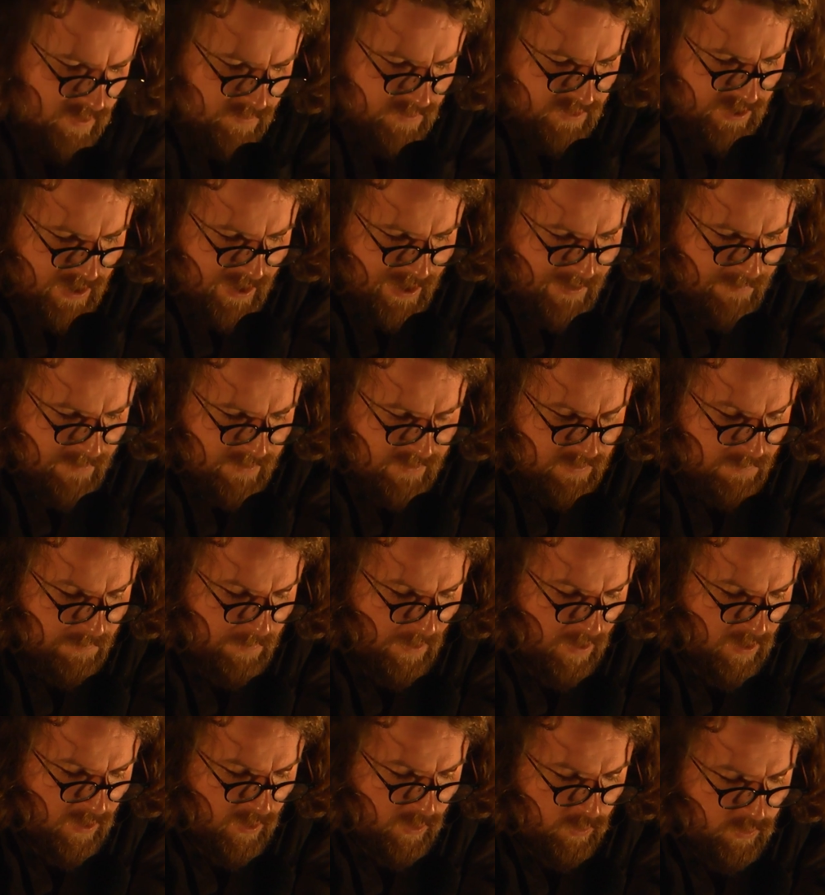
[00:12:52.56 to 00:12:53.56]
some time at the
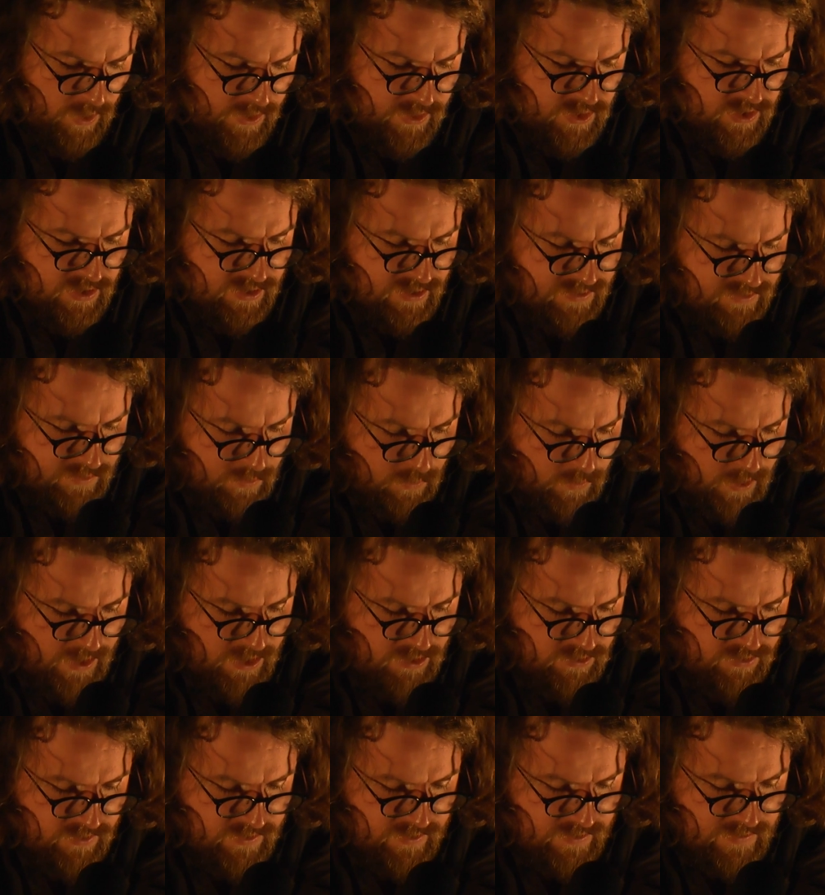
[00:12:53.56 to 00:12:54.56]
bar, watching as the
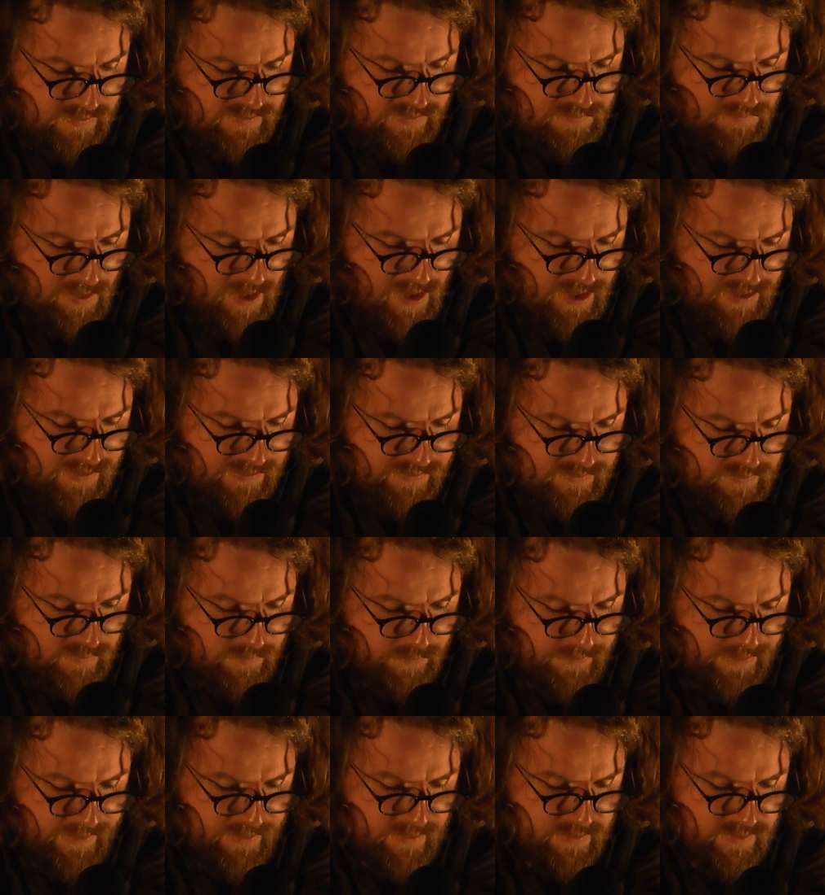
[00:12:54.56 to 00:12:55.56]
waitress's smile
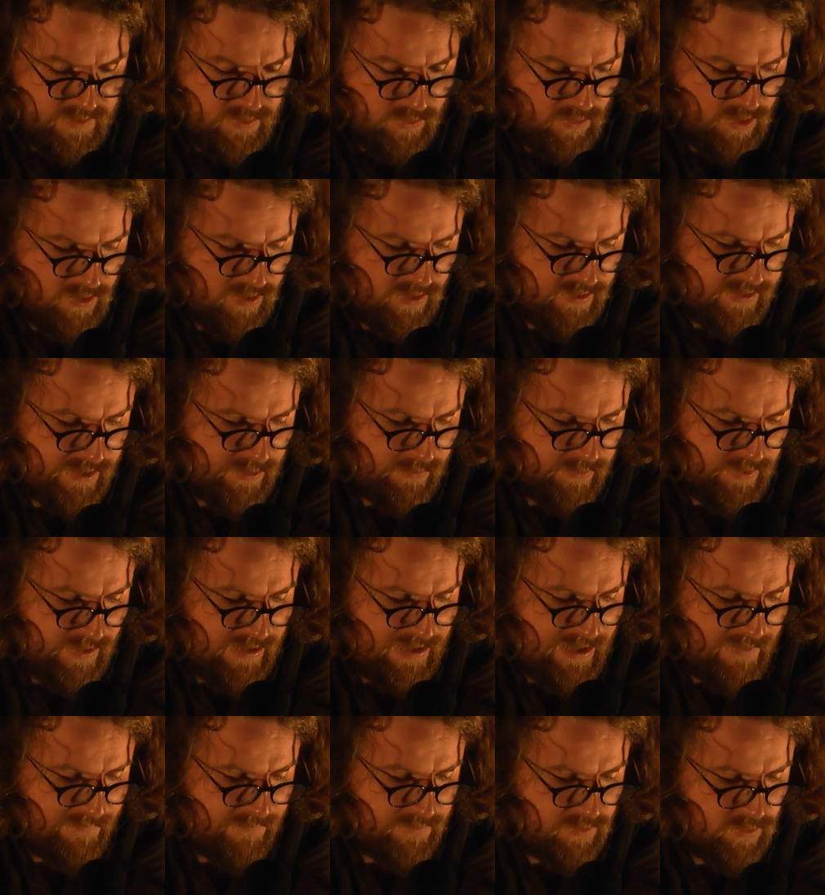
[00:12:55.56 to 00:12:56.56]
disappeared, so all that was
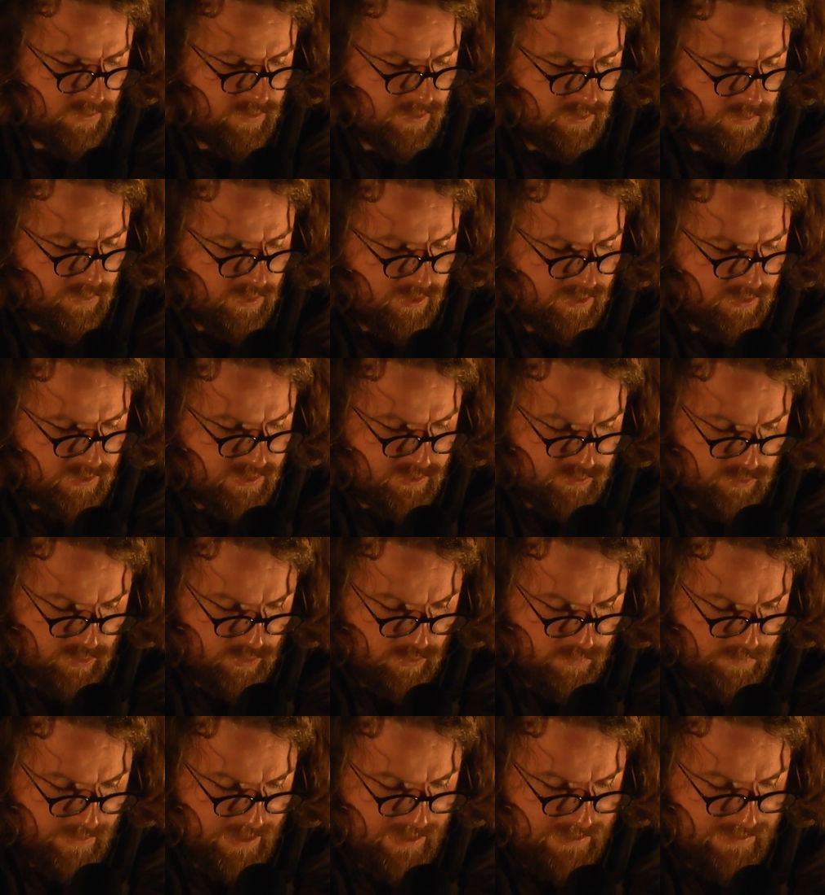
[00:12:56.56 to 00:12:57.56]
left to her were her
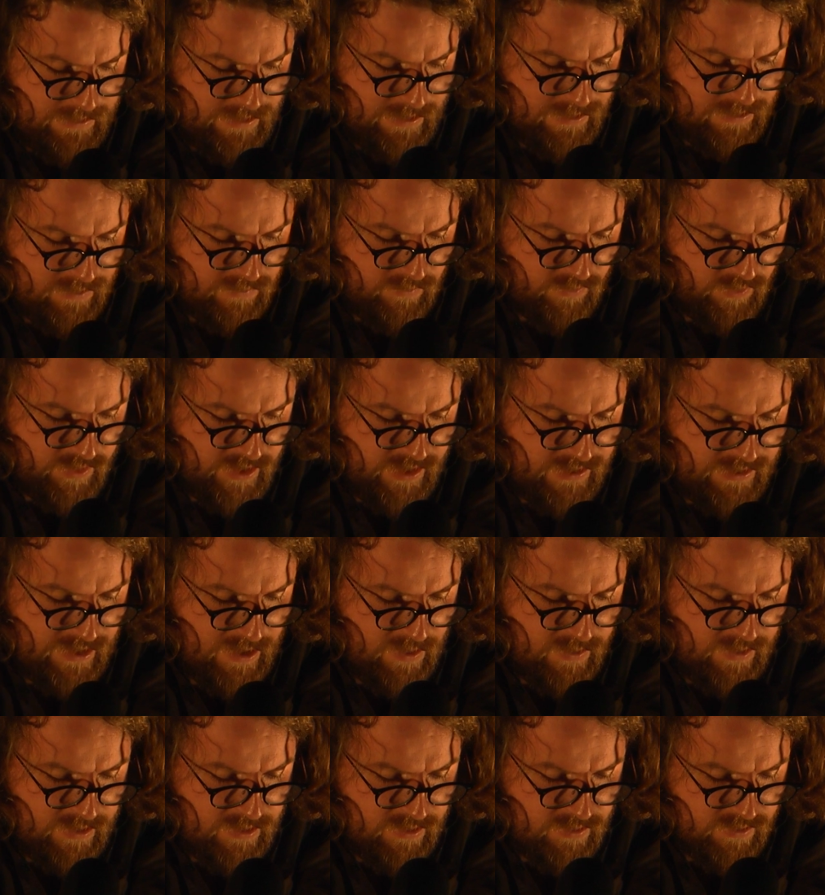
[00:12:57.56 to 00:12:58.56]
two pigtails running
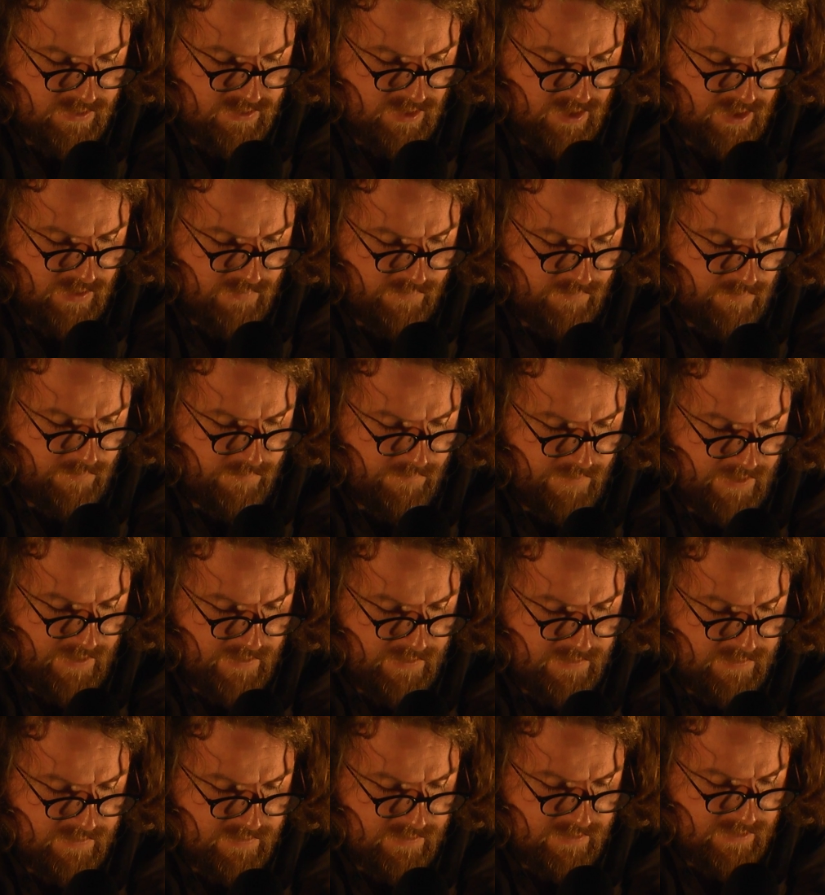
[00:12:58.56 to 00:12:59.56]
down either side of her
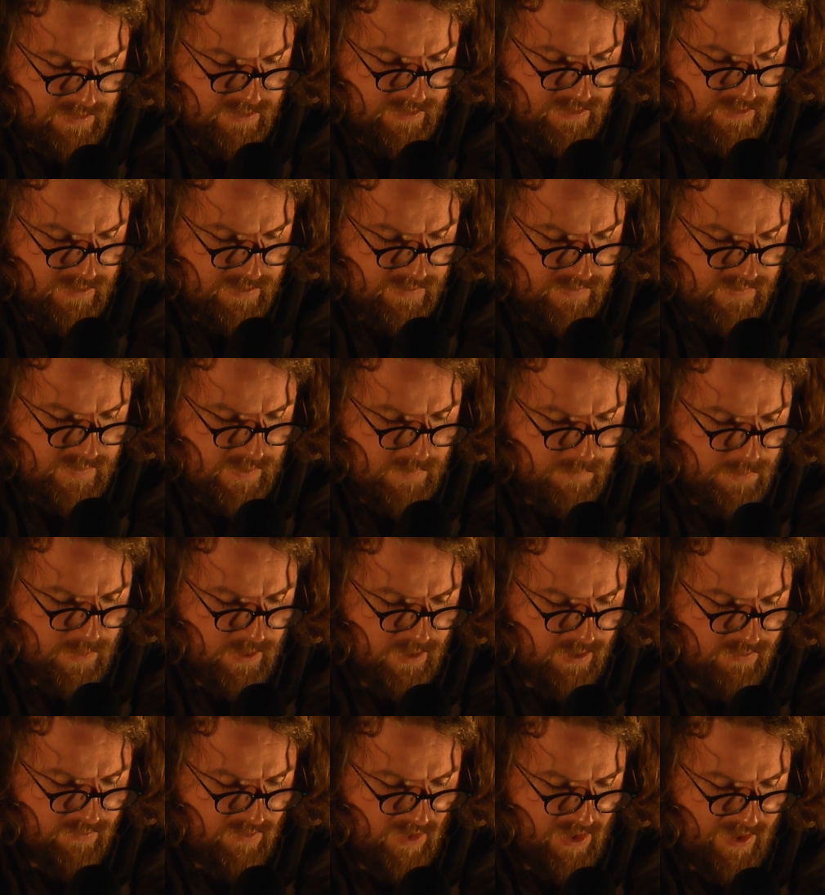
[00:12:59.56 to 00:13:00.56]
face,
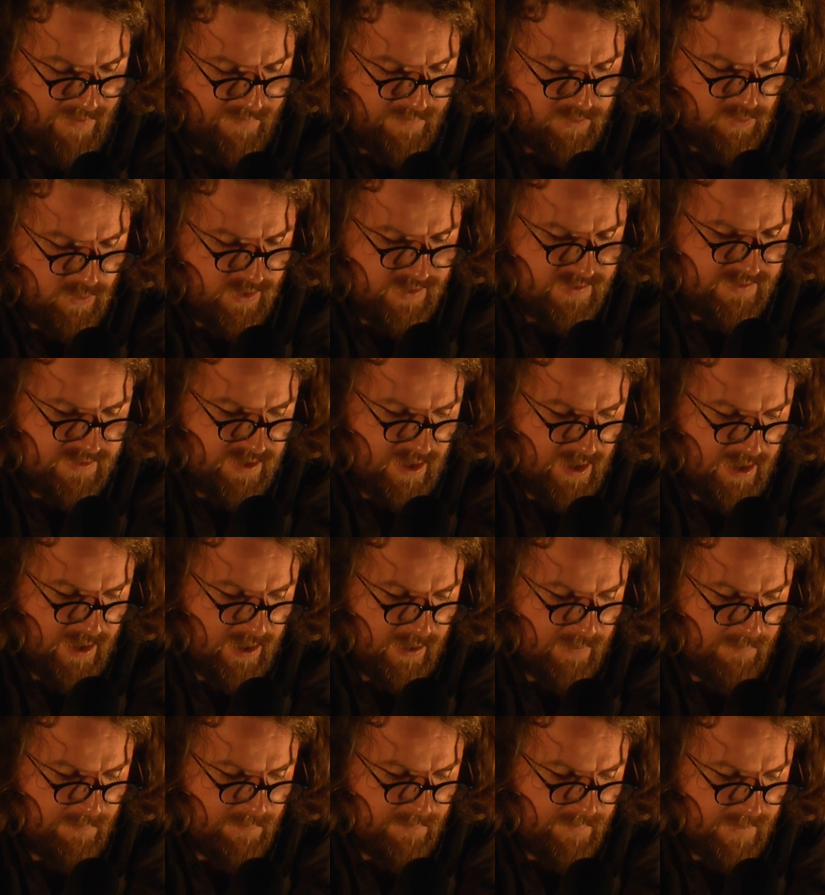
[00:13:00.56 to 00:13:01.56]
Sybil arrived with
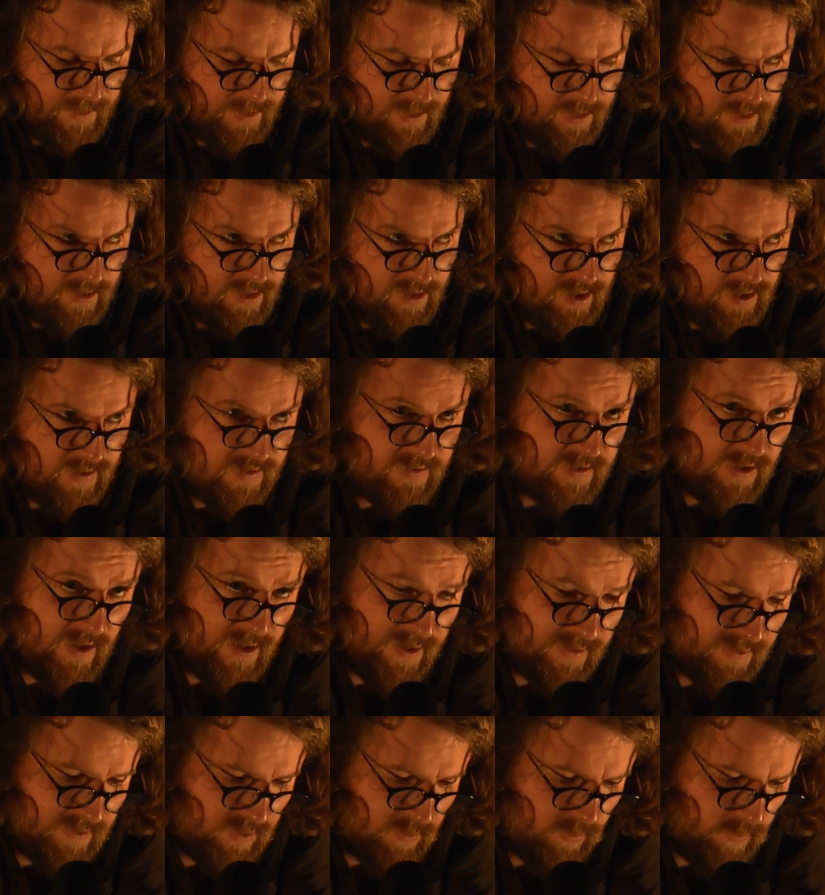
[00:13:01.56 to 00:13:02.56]
a
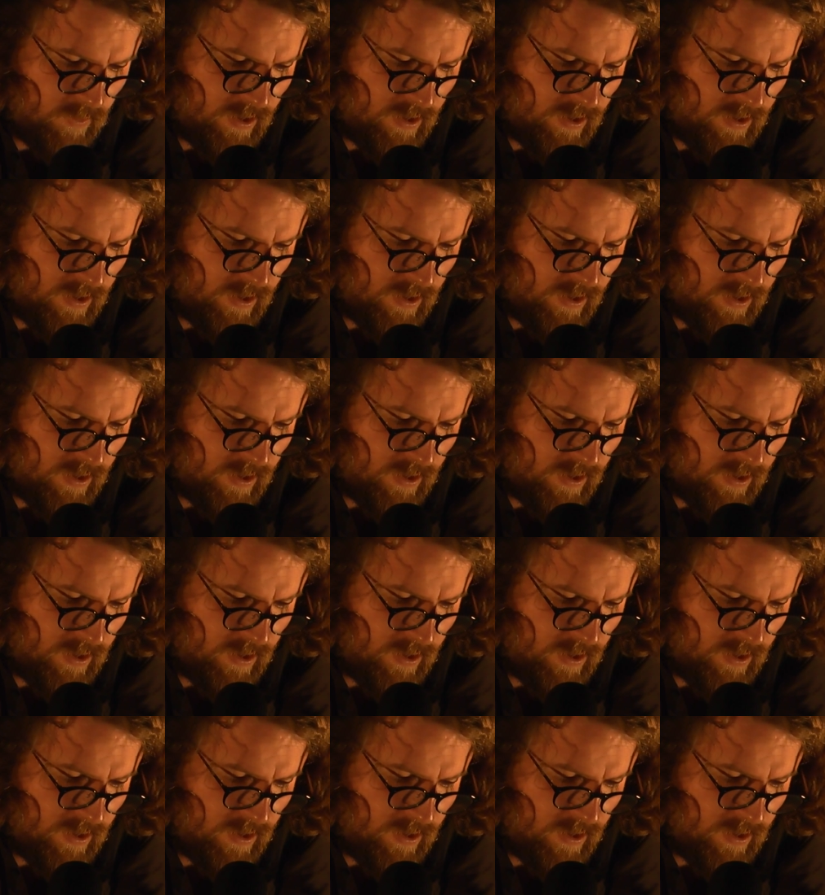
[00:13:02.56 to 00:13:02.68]
sign to